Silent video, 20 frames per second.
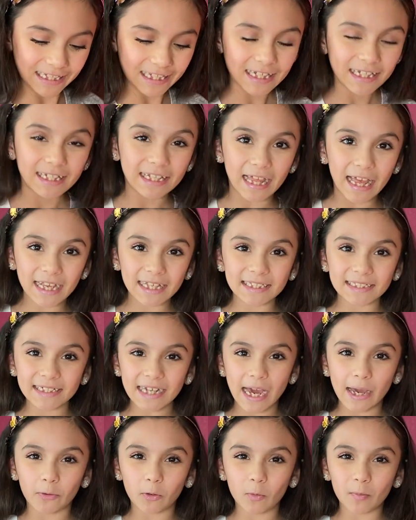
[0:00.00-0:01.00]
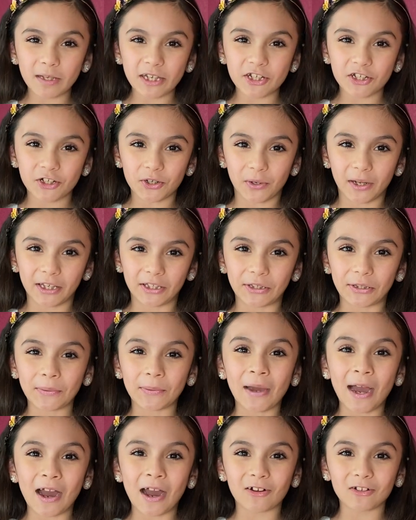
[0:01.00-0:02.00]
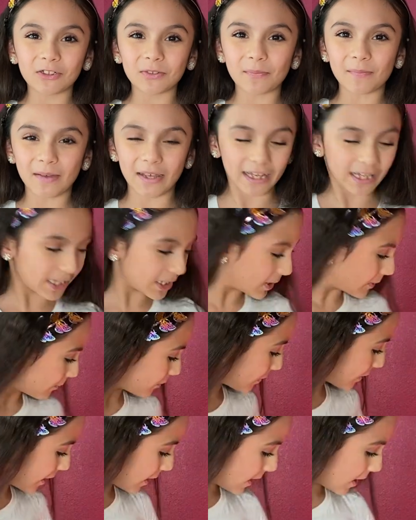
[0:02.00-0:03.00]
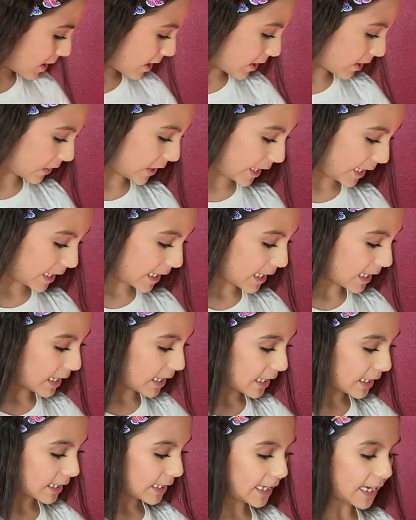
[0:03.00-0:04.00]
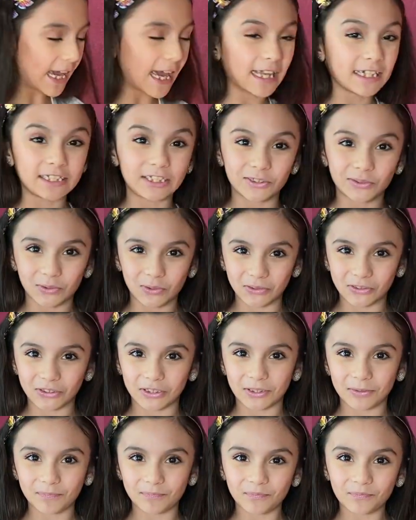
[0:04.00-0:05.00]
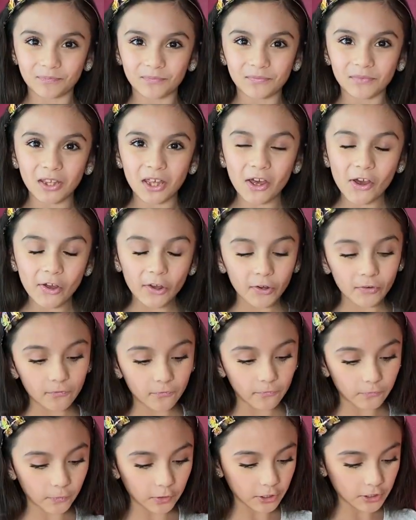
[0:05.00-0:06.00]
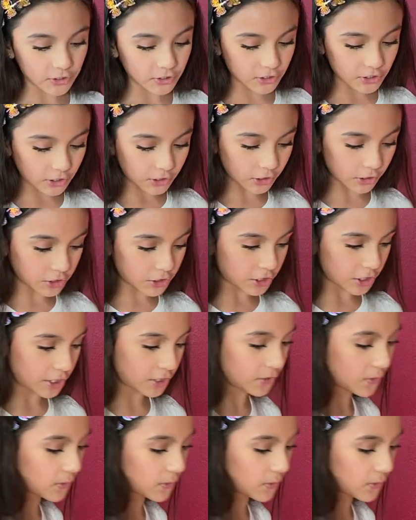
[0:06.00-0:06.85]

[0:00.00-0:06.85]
Next, I will be showing you how to make the candy holder. First, you're just